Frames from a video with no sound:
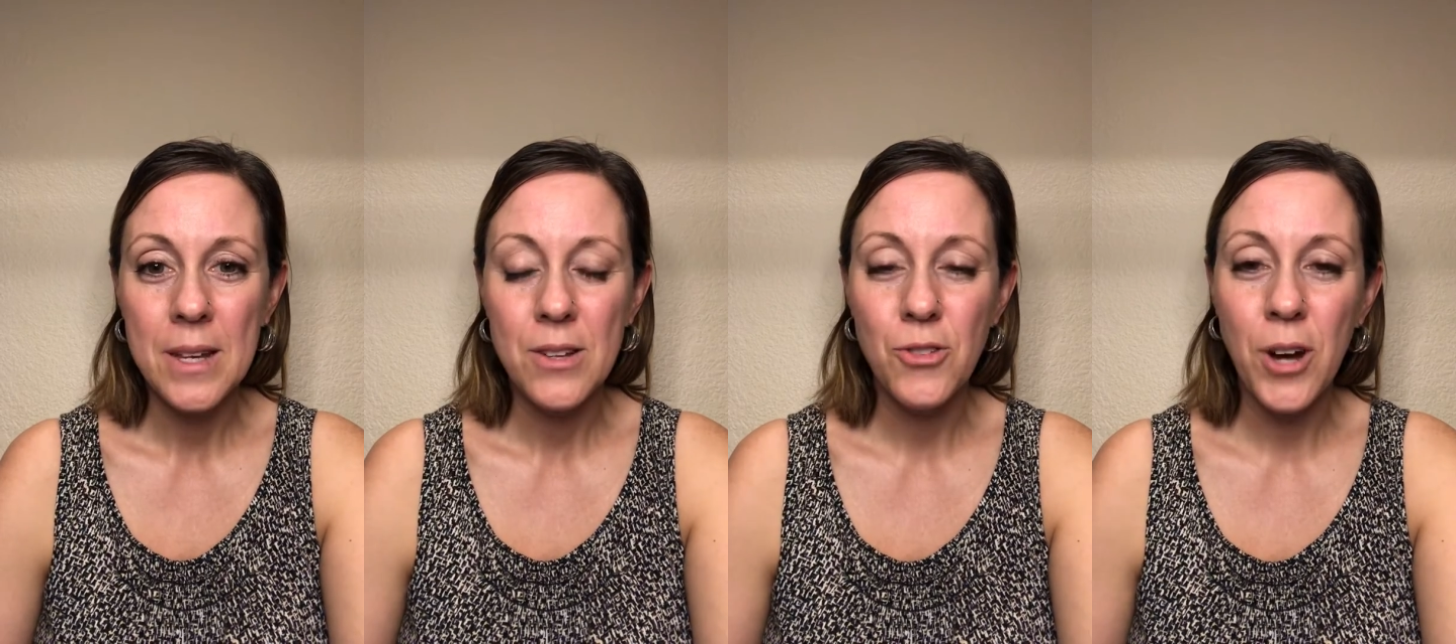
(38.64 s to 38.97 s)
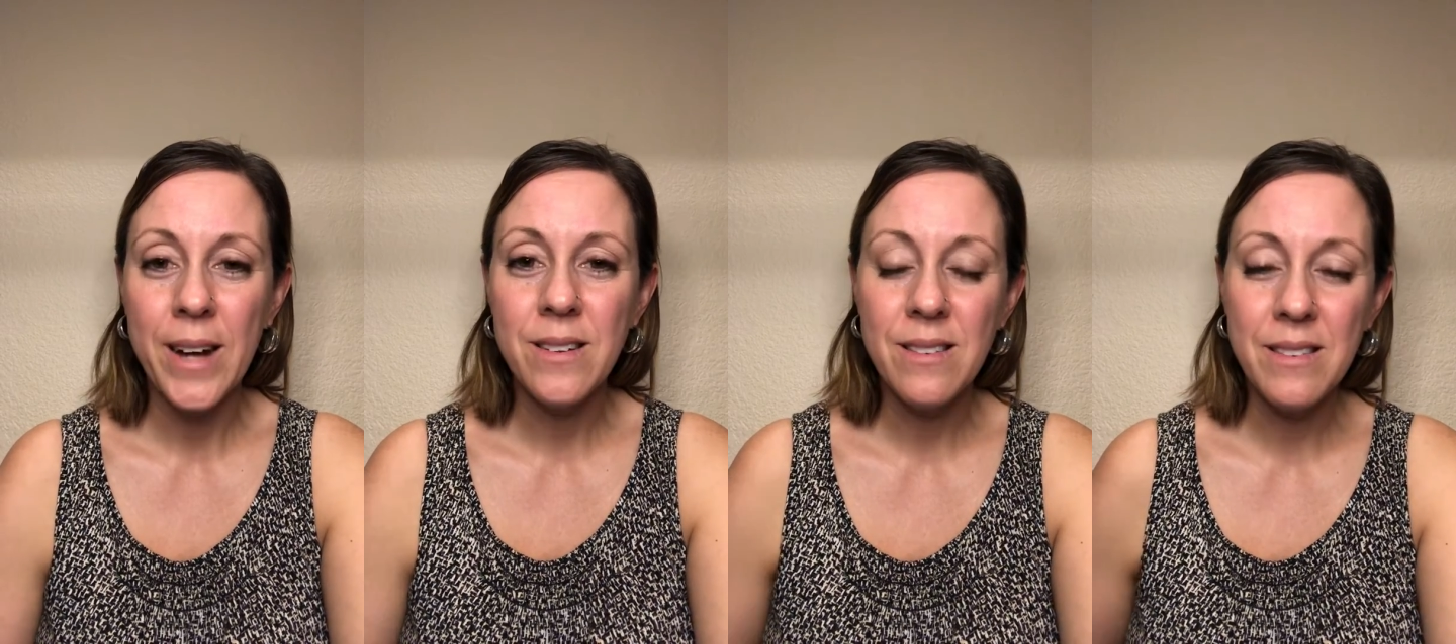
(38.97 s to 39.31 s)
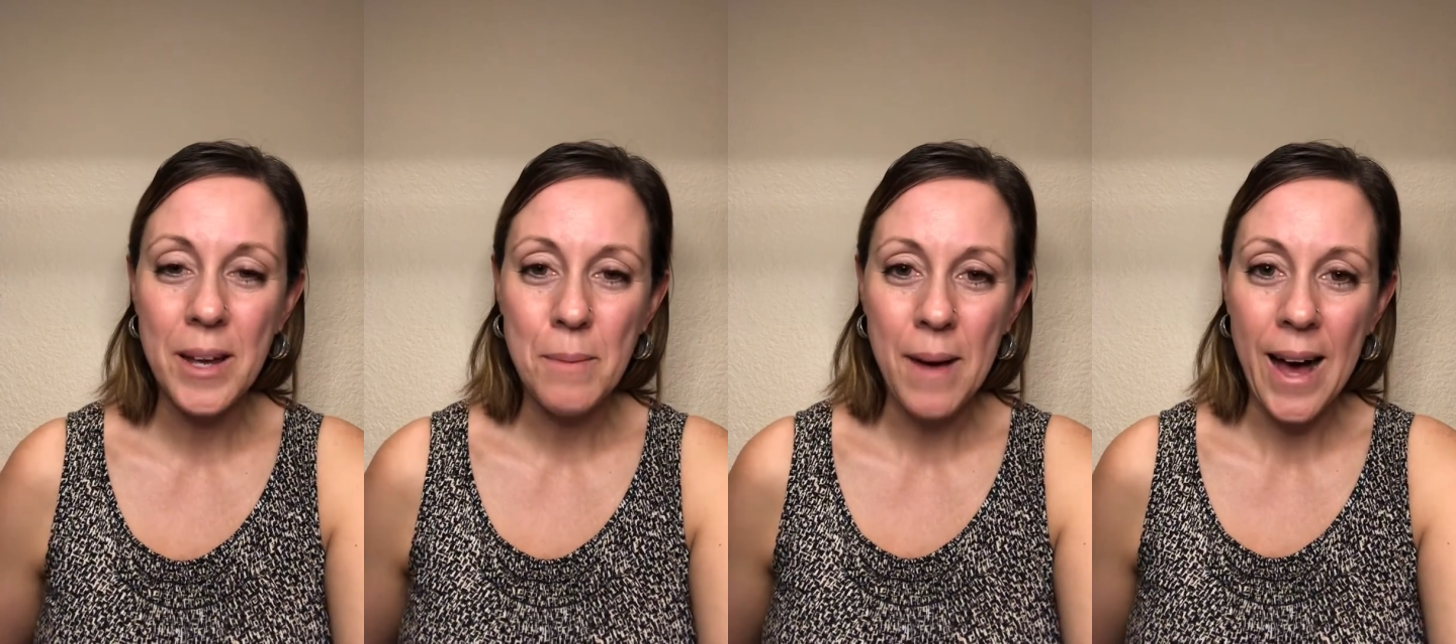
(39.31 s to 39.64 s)
trying to
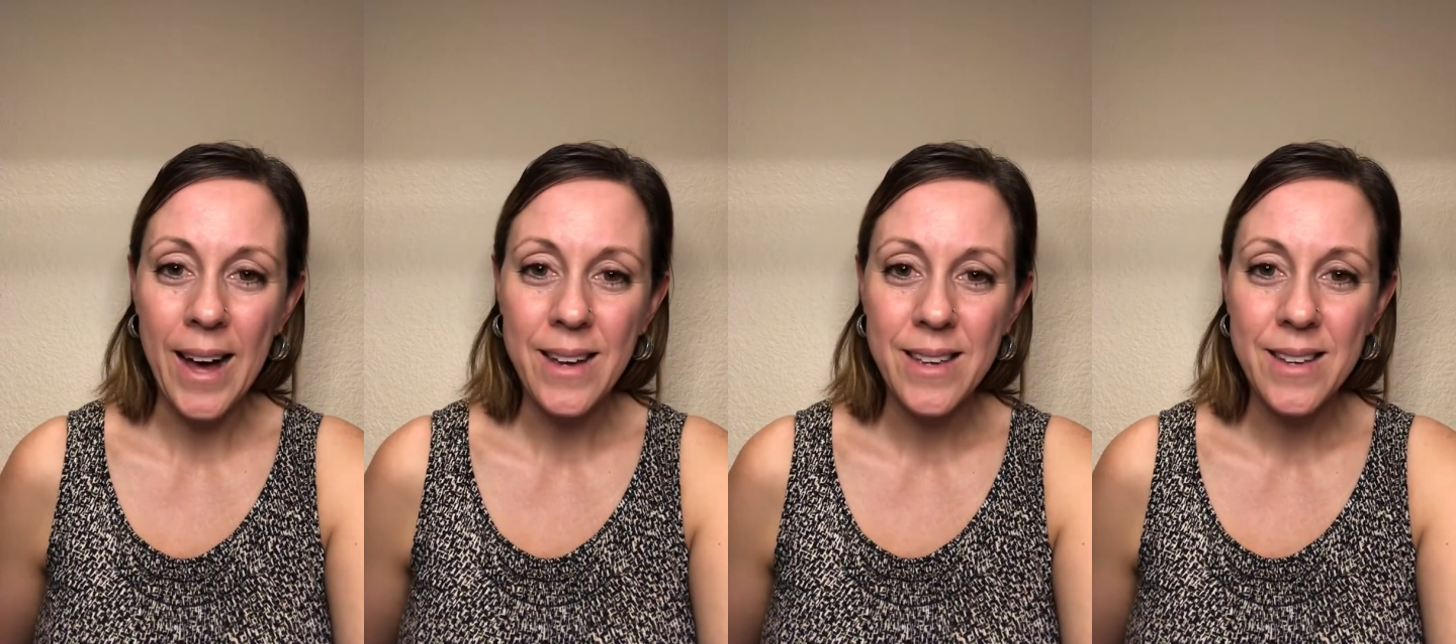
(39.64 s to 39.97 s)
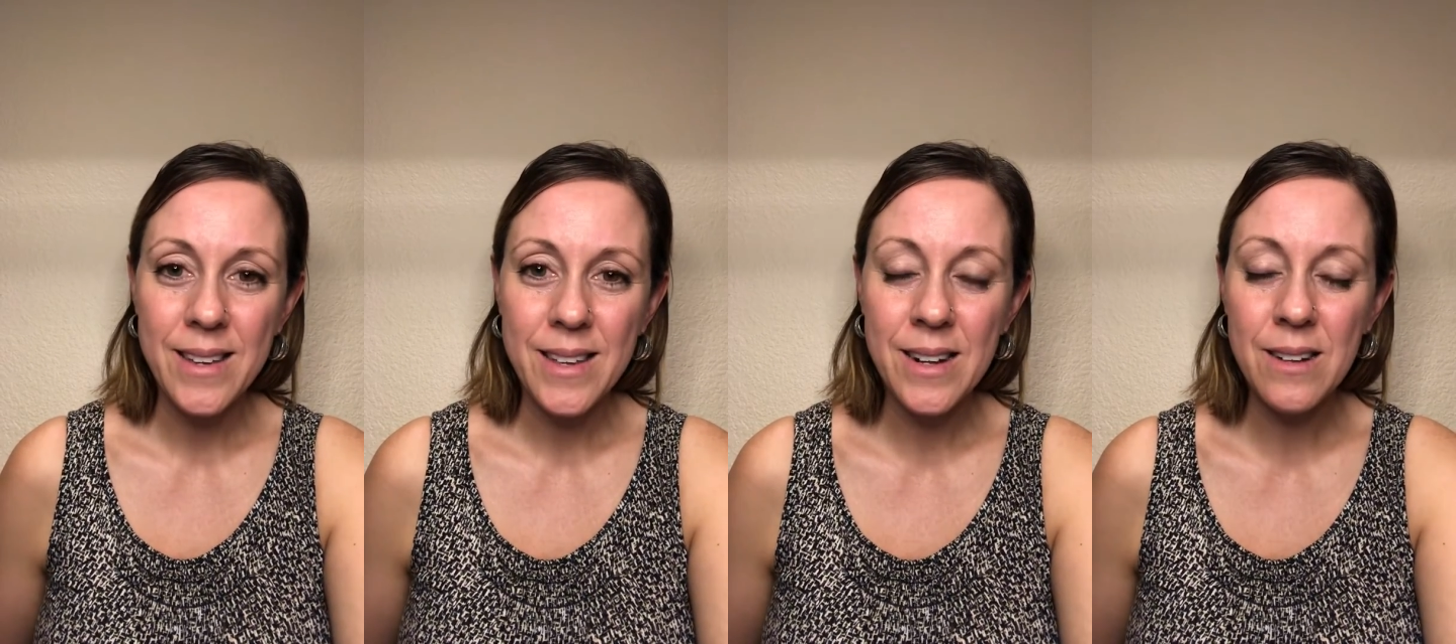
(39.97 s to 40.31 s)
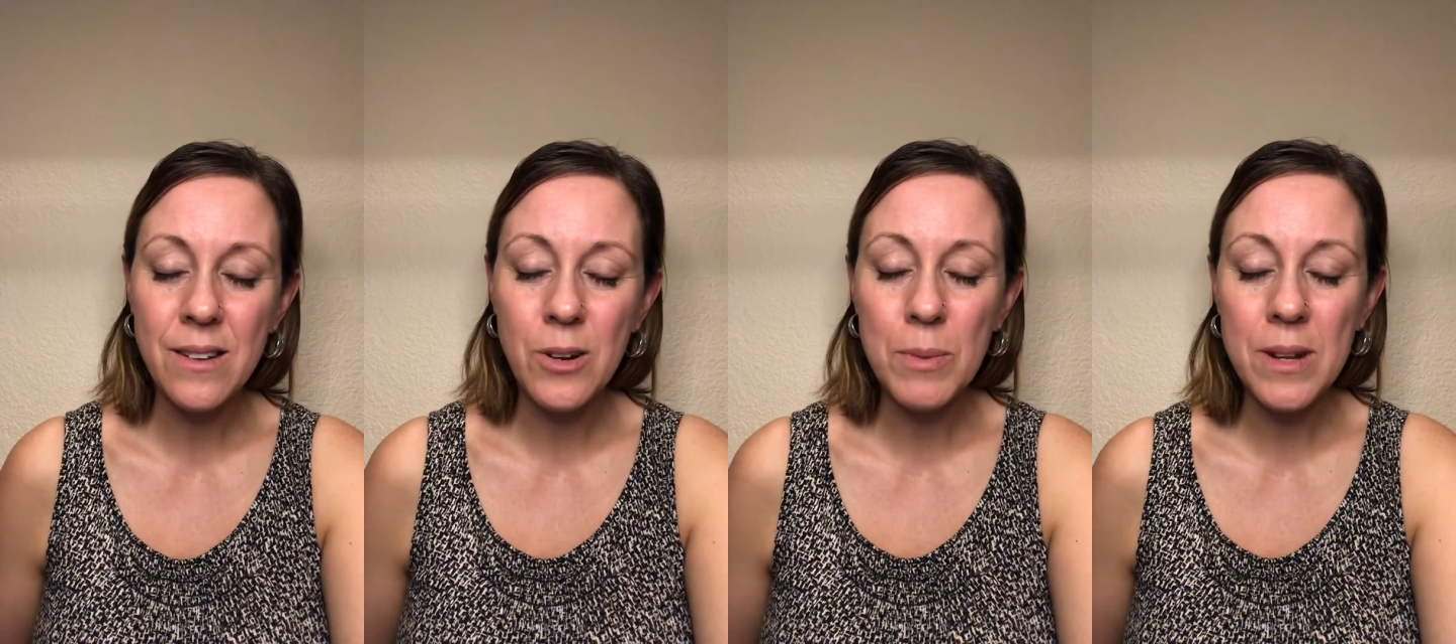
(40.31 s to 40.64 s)
step back, get a
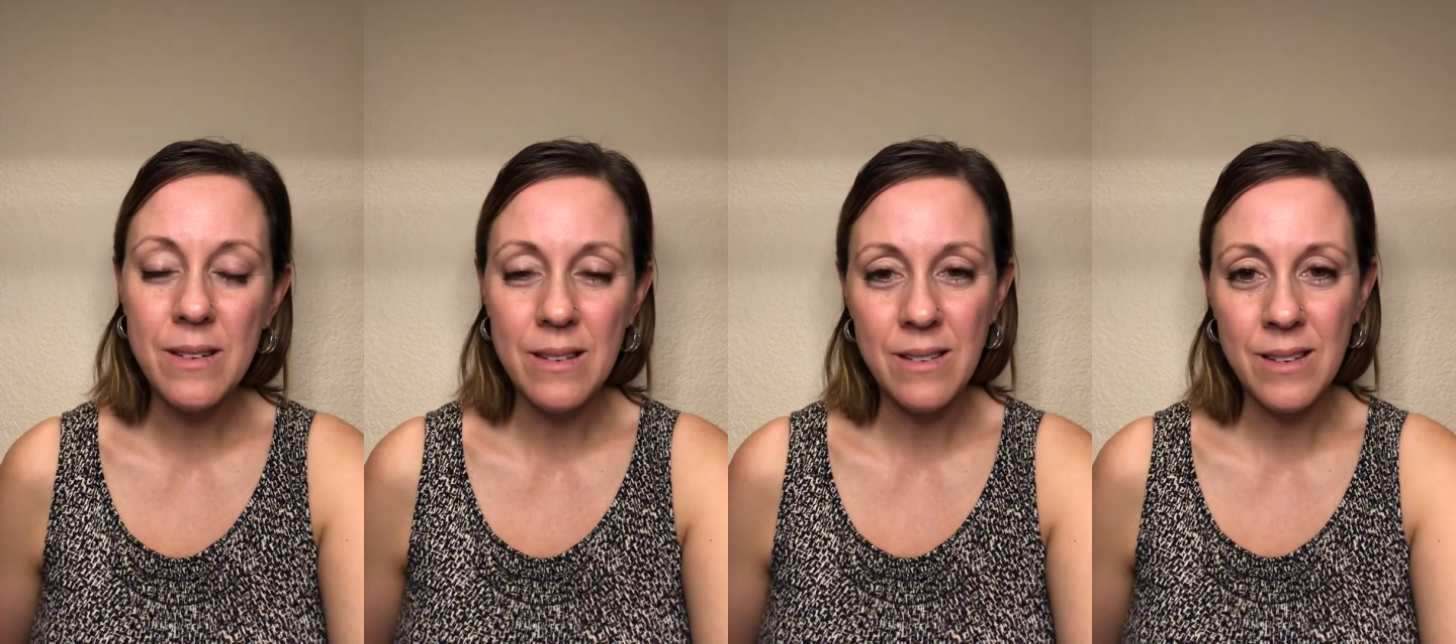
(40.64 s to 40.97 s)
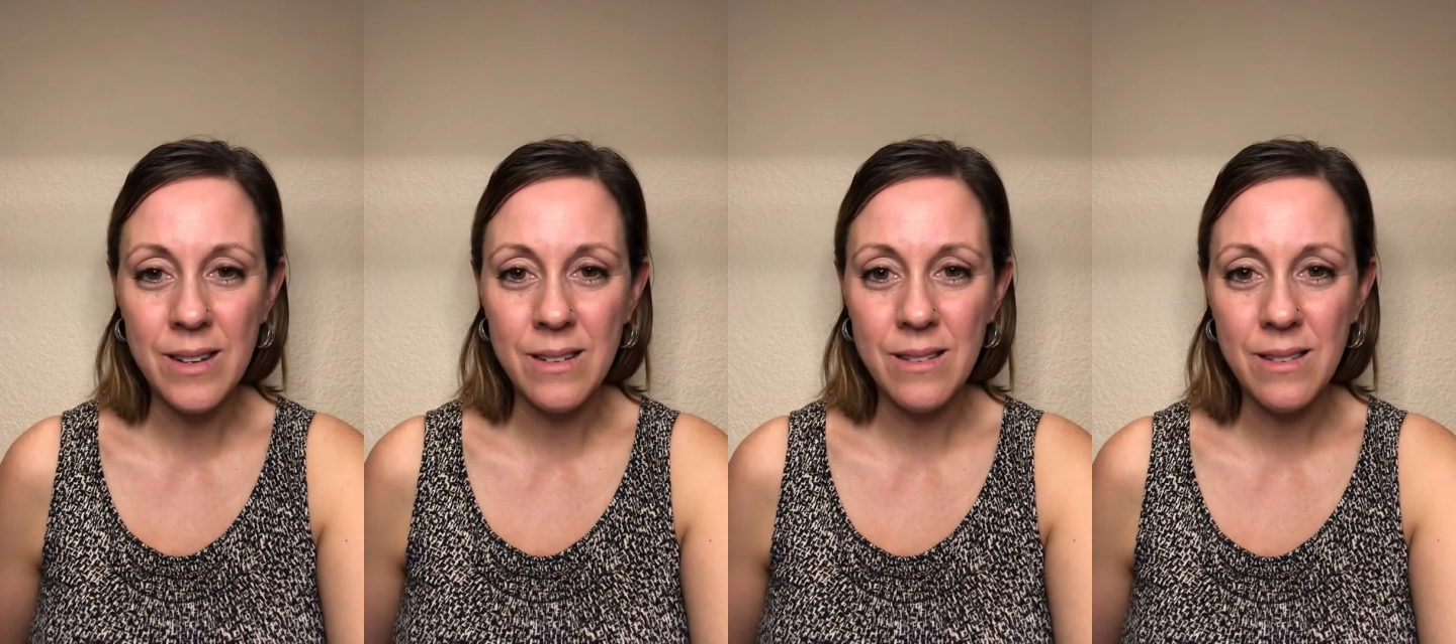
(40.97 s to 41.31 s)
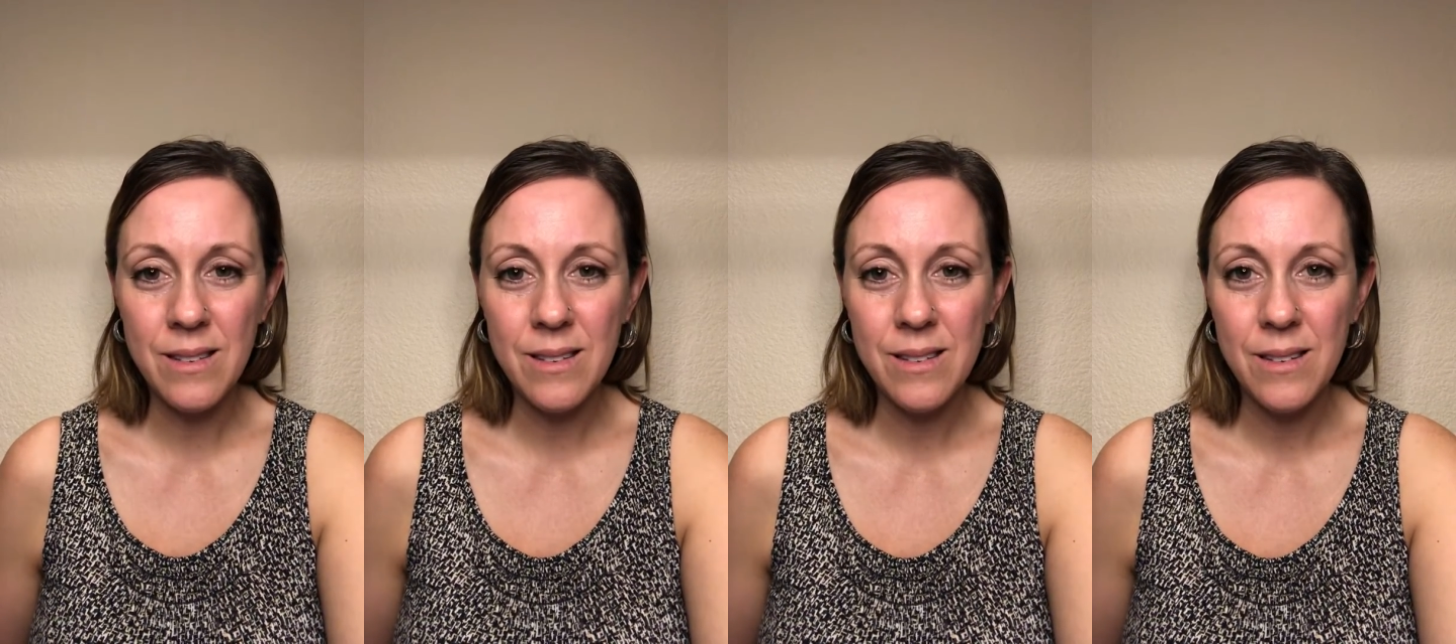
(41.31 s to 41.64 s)
little bit of distance,